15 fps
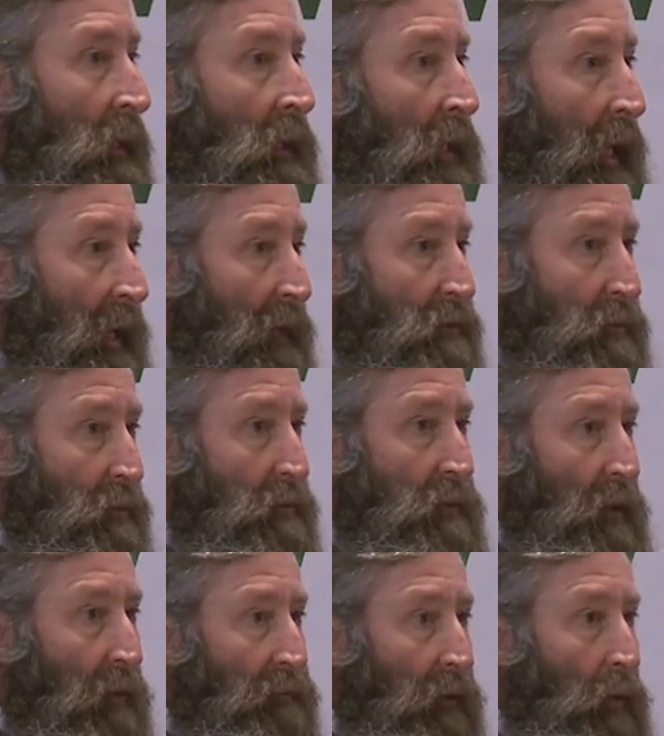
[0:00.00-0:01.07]
need to ask
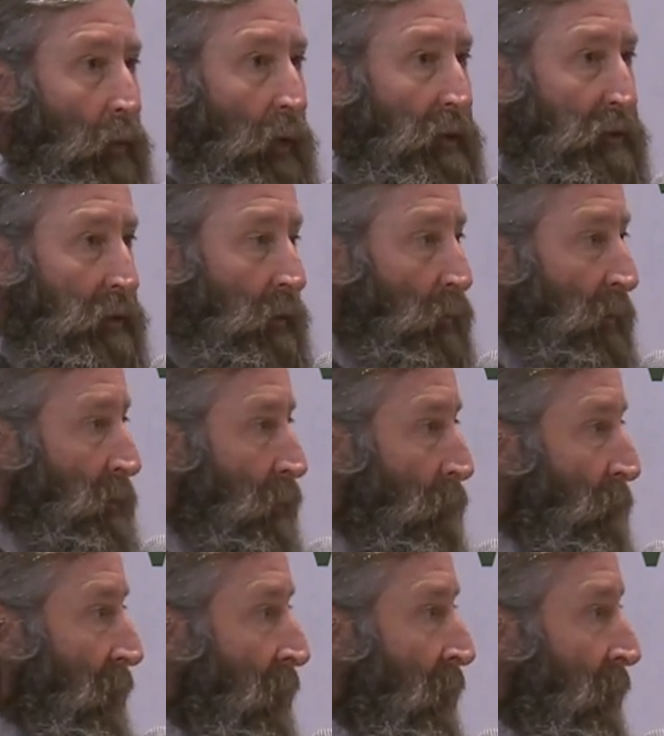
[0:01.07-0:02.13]
yourself the question when you're
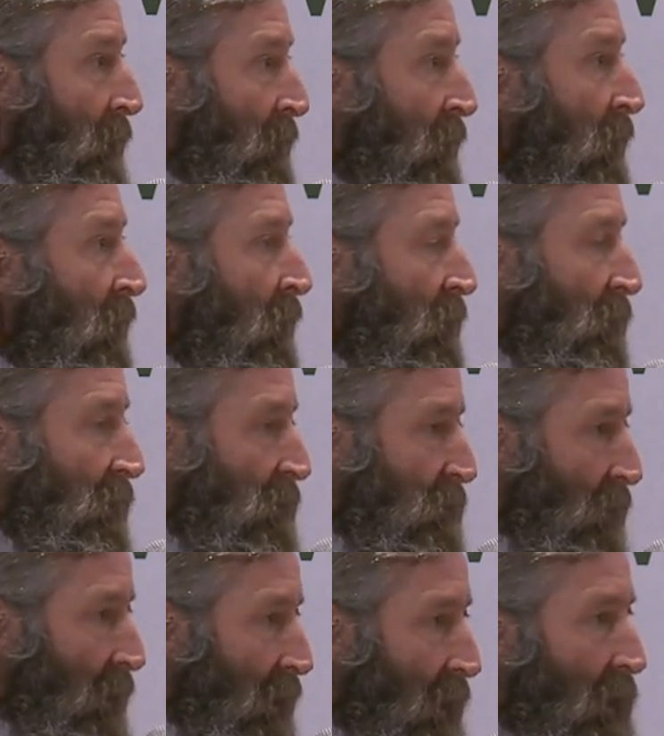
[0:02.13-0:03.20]
buying
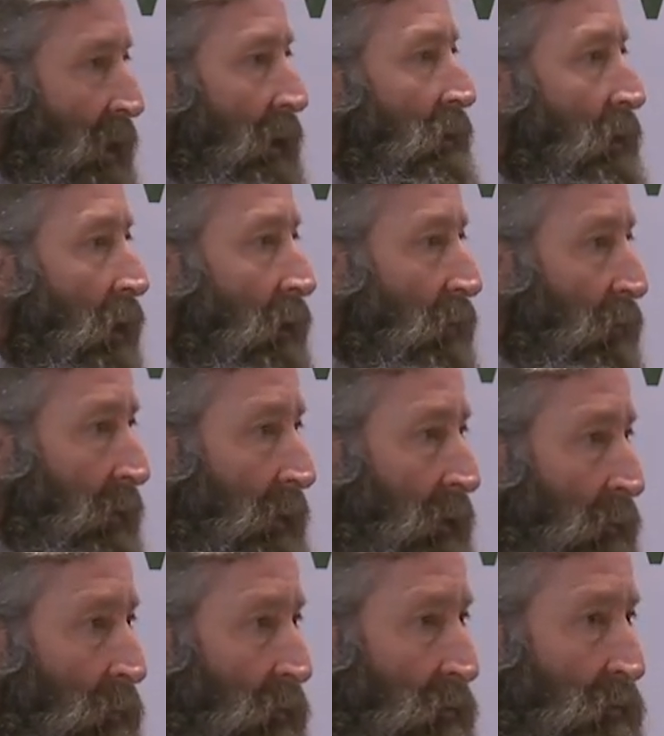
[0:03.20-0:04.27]
these high dollar
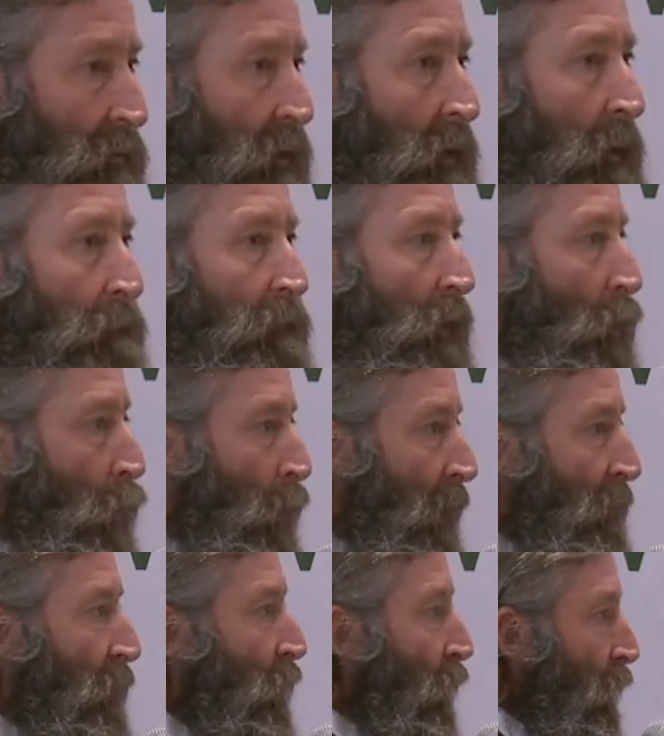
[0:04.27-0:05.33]
animals
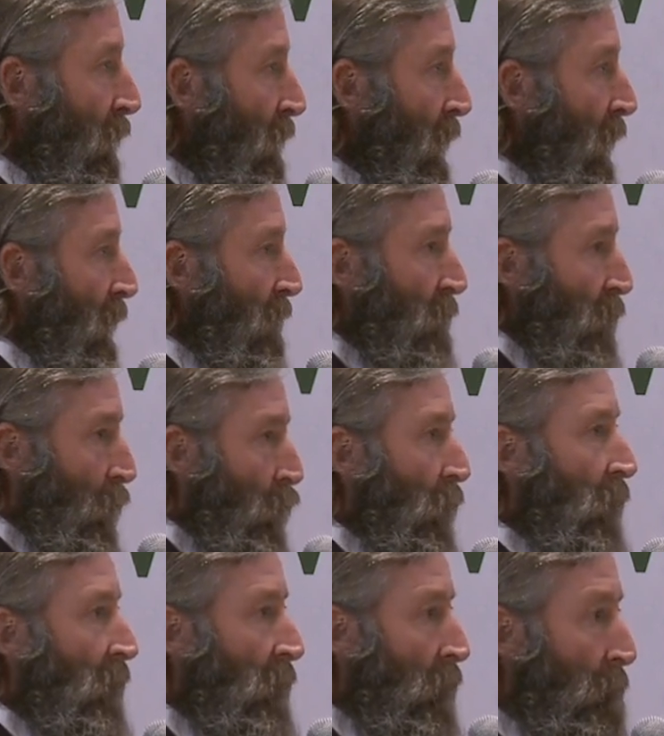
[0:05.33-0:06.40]
whether or not you're
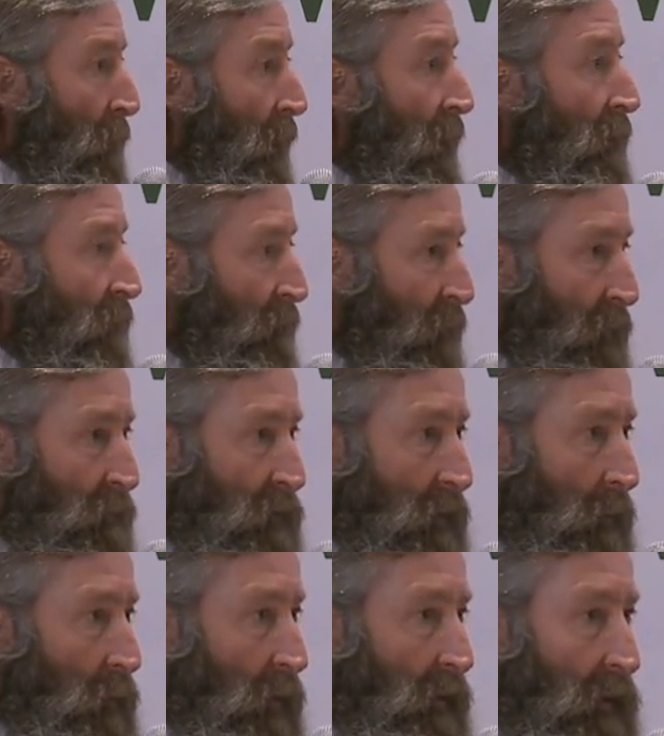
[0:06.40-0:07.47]
willing to buy them from
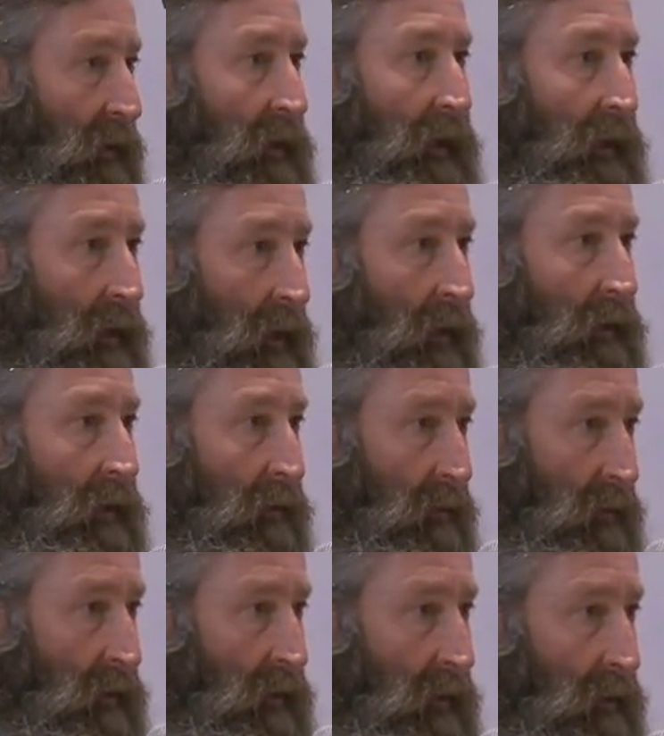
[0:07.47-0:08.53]
someone that cannot
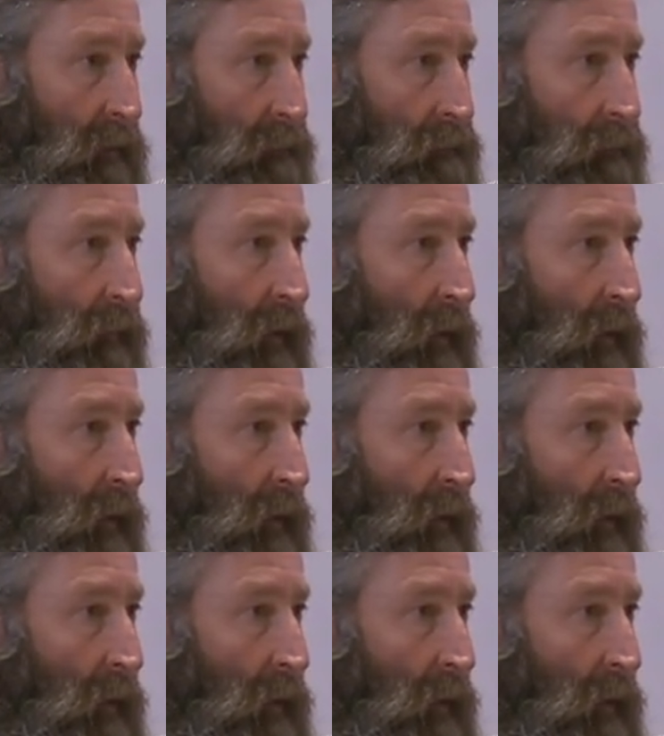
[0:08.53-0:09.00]
guarantee them